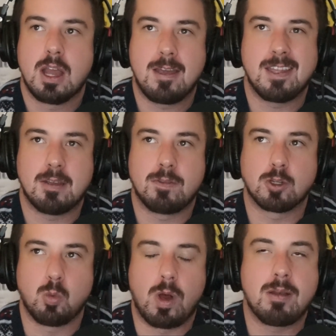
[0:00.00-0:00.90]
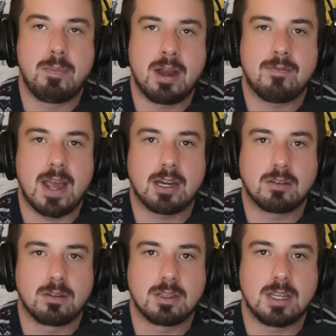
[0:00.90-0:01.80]
I think if there's one
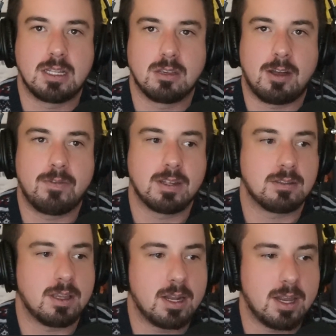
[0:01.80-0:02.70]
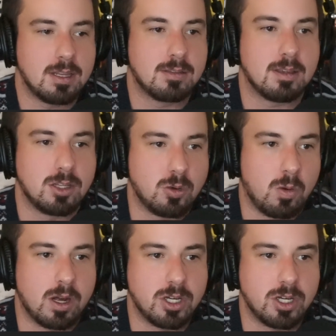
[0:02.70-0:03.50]
benefactor on the Saints offense, it is Juwan